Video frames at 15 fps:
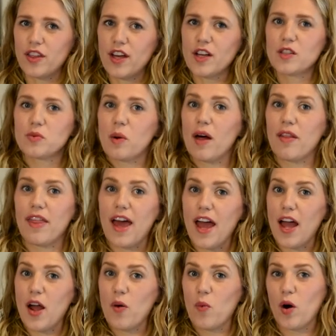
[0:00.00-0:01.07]
things while
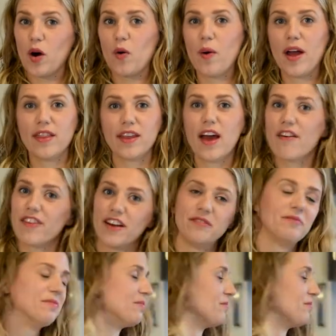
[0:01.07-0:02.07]
they work away in the oven.